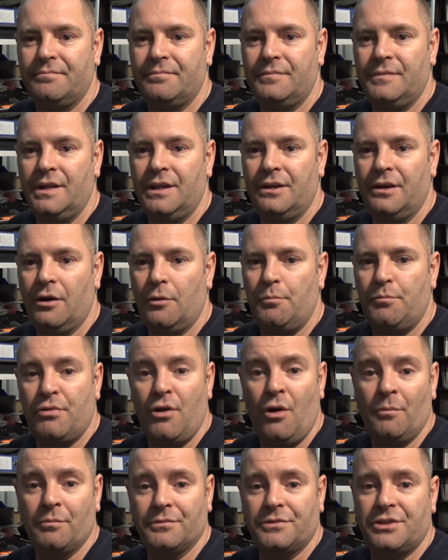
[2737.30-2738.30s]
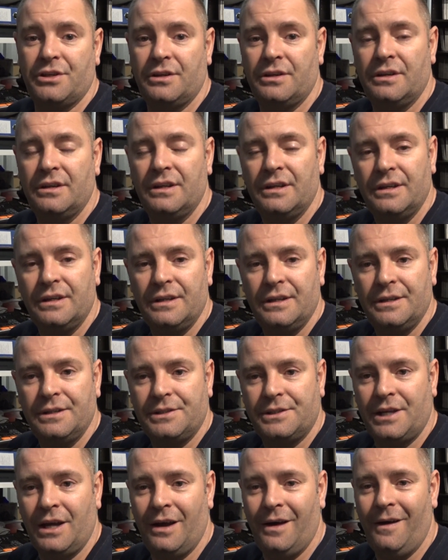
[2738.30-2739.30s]
you know, prompt.
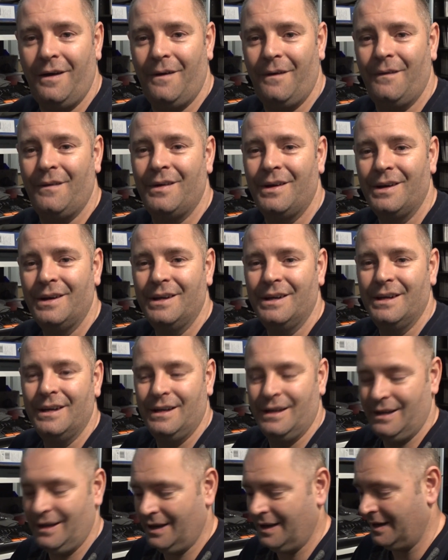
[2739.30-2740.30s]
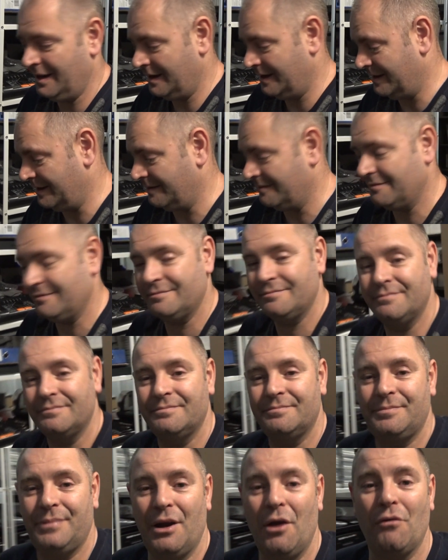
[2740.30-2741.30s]
So but
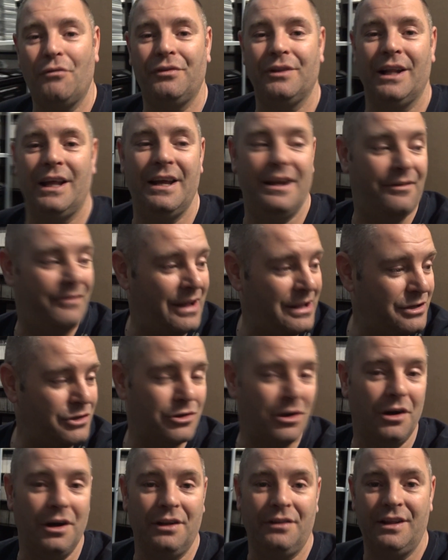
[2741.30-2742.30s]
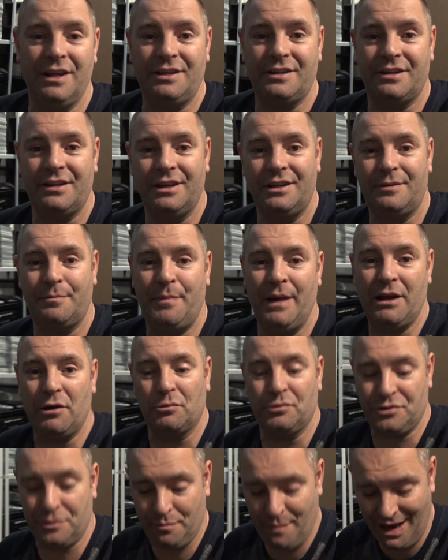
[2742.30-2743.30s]
hopefully you've enjoyed this
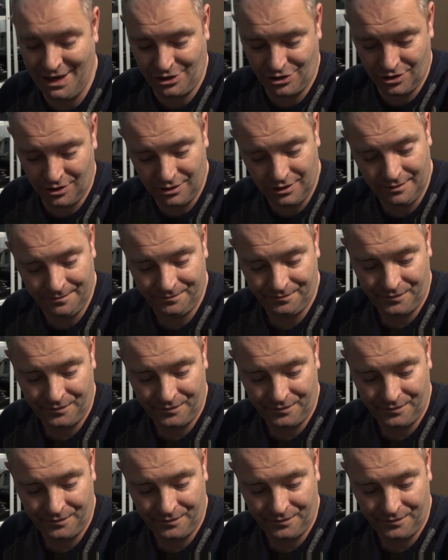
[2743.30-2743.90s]
pickup special.